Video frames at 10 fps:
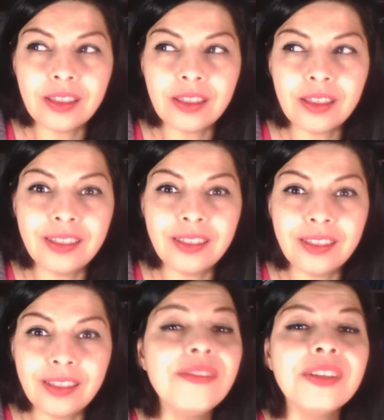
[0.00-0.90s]

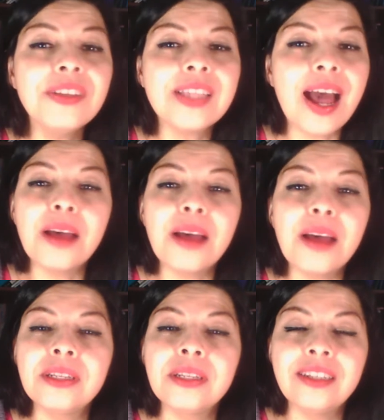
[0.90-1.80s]
love is
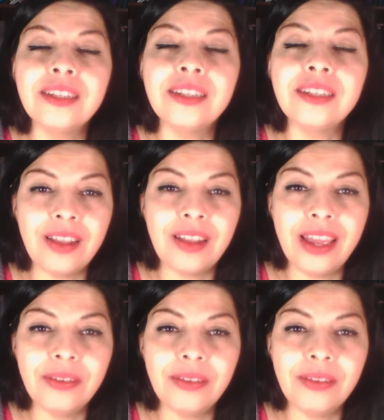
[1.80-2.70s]
happening in your
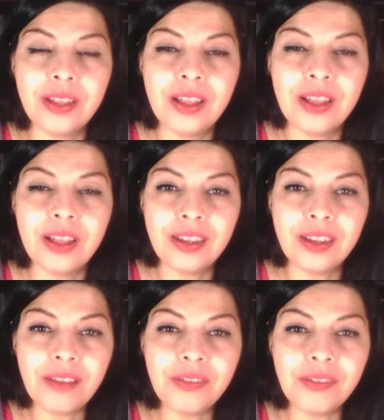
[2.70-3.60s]
life.
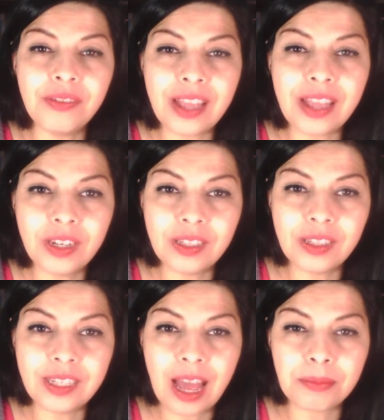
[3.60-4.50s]
Love is
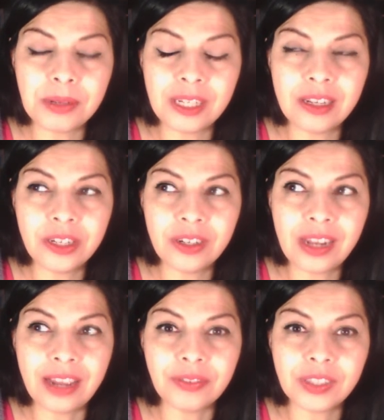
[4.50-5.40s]
definitely happening in your
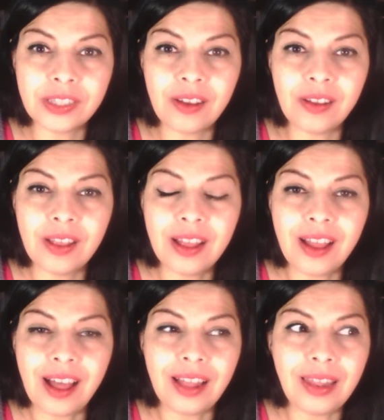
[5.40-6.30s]
life, so
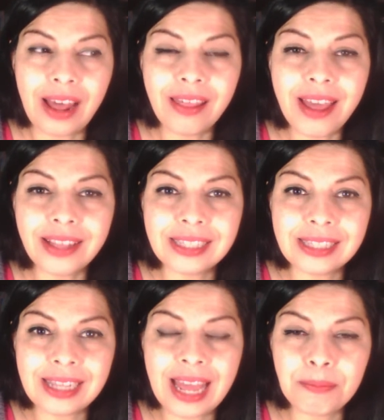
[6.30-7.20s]
allow that
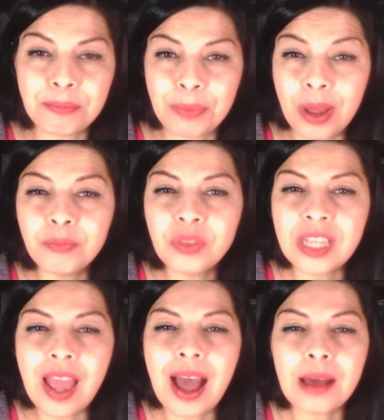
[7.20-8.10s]
slight bump
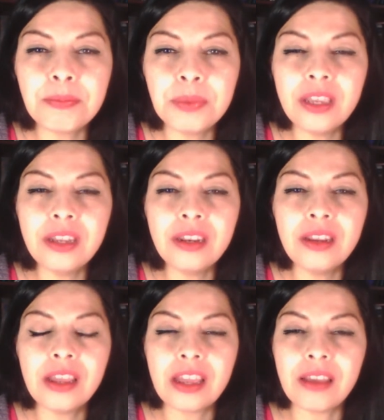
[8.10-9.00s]
to happen.
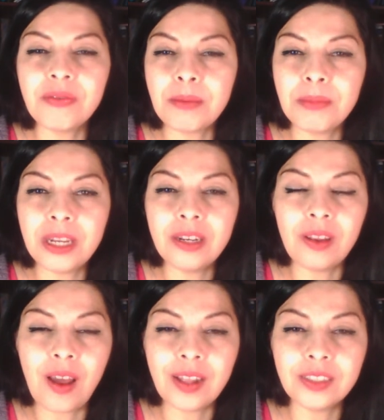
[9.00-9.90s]
If they mean a
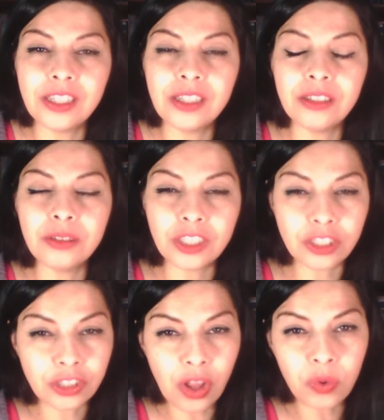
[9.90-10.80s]
lot to you,
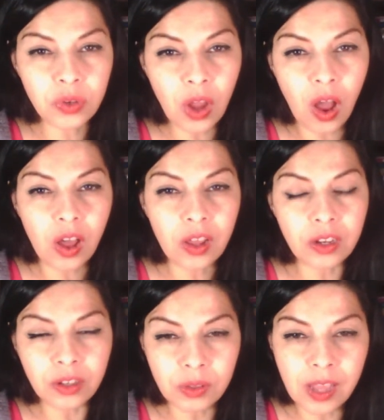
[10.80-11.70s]
just hold on, don't